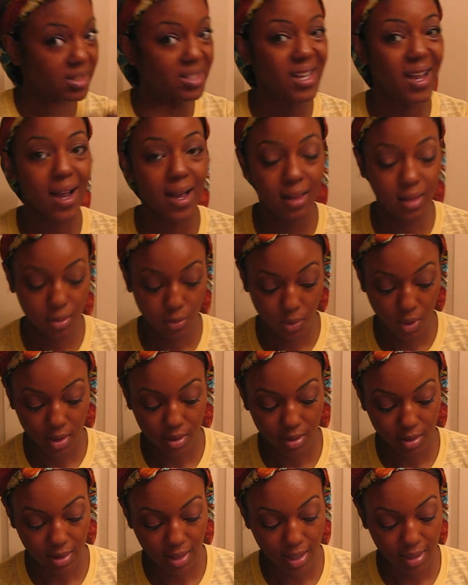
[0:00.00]
it's highly
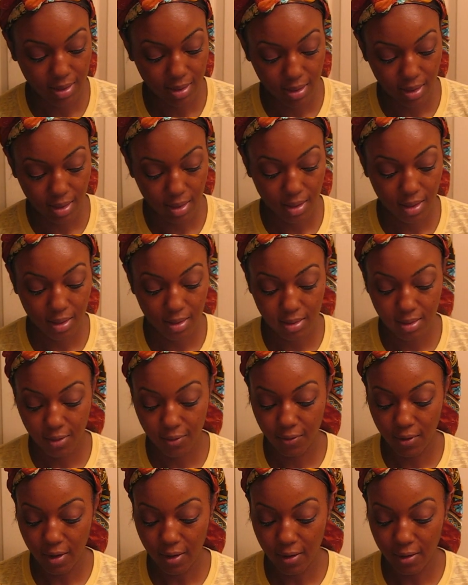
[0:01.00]
worth it, I think. It's
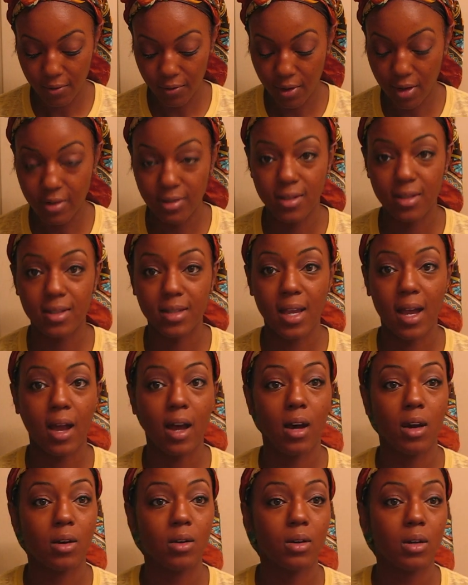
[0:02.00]
a very
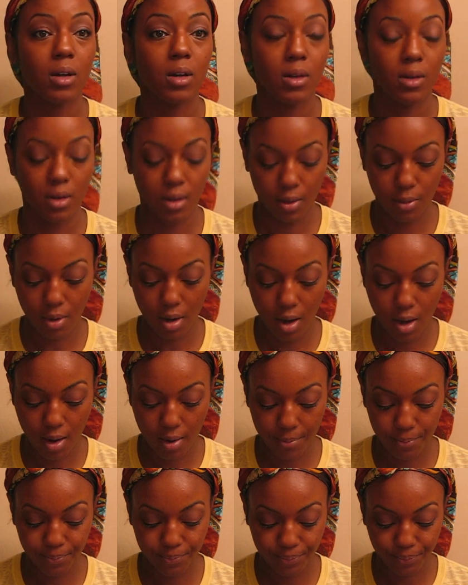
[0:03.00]
versatile
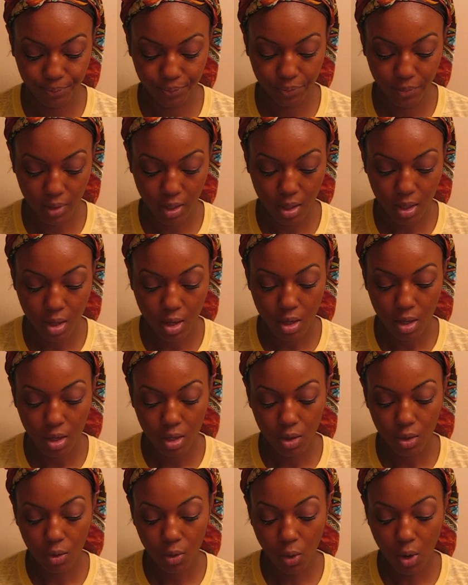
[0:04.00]
um,
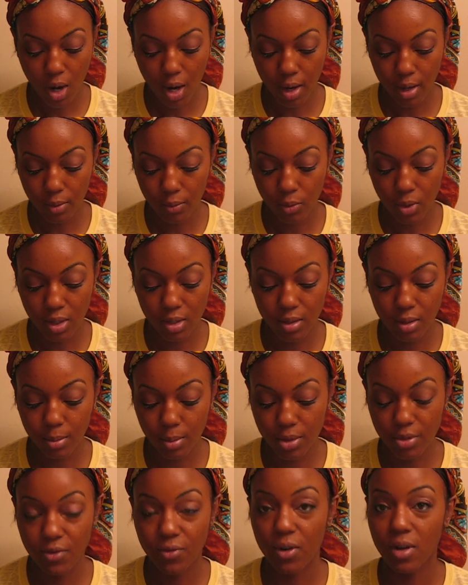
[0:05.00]
quad. One of the
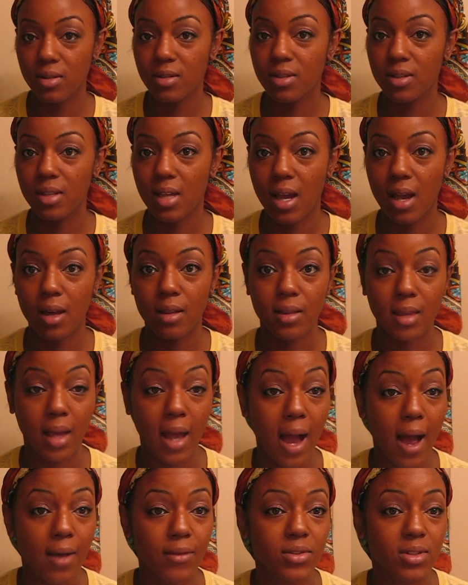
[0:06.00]
most versatile
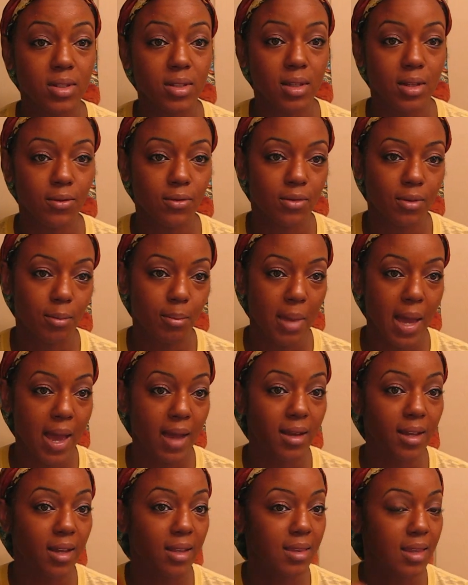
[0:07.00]
that I've seen from
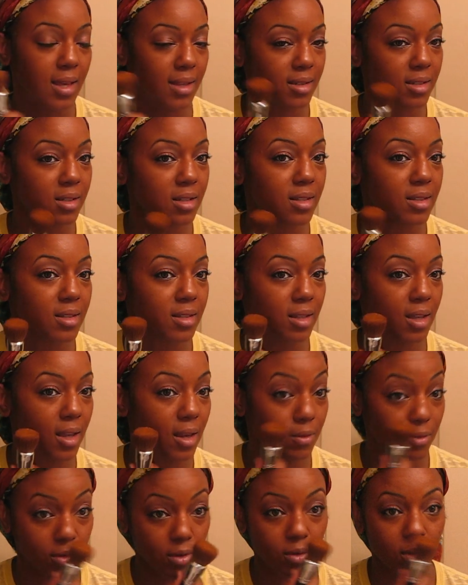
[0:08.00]
MAC. And that's just
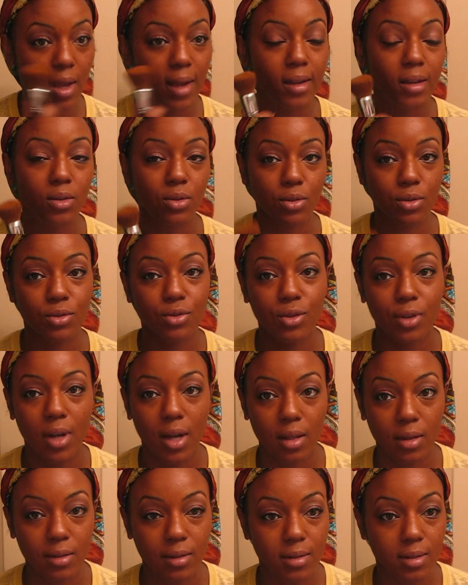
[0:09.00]
if you like neutral
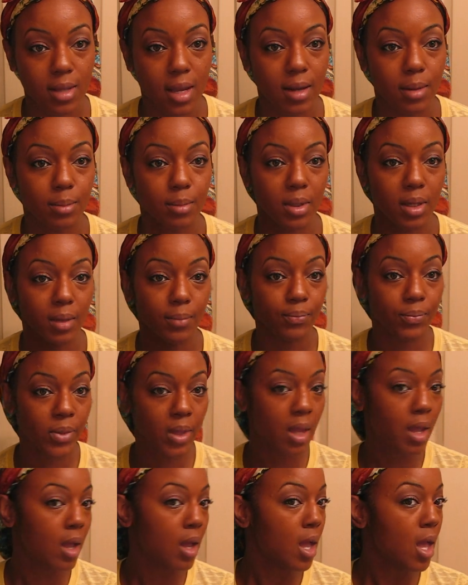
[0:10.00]
colors like me.
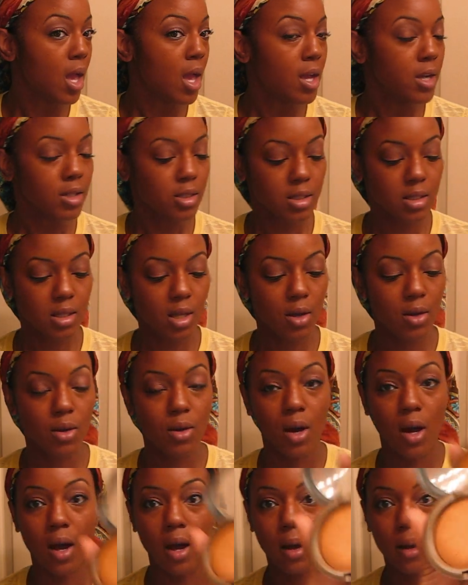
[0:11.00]

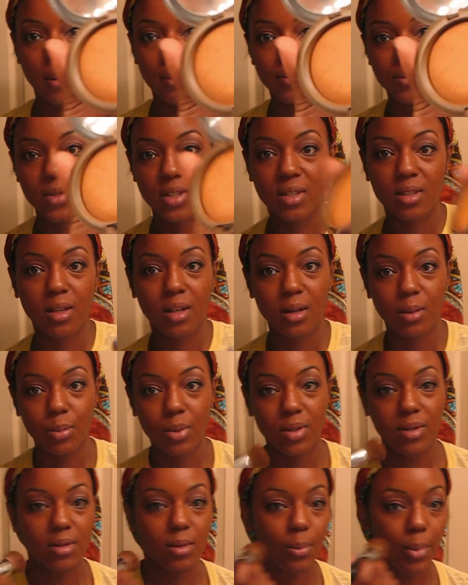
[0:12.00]
So I'm um, just going to
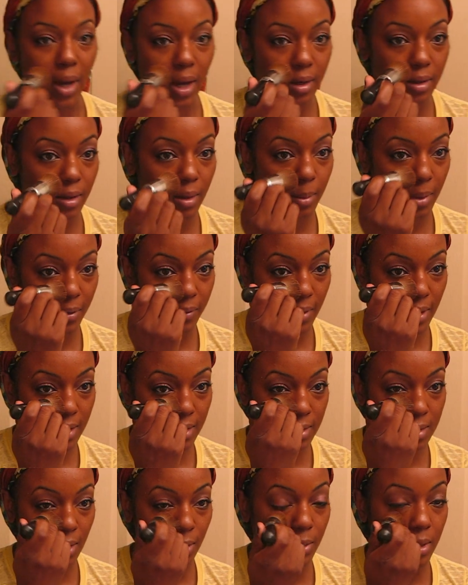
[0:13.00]
put some powder on my
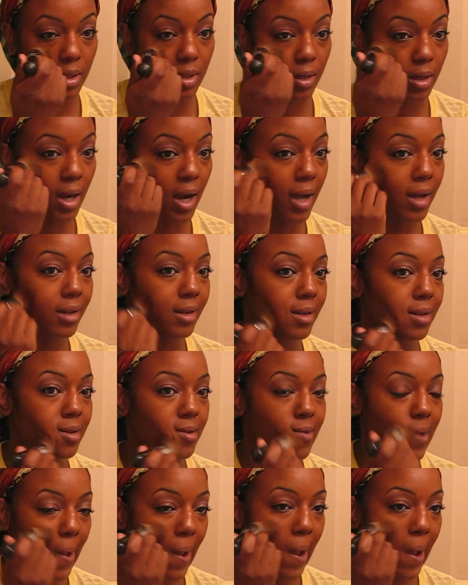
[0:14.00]
face so we can kind of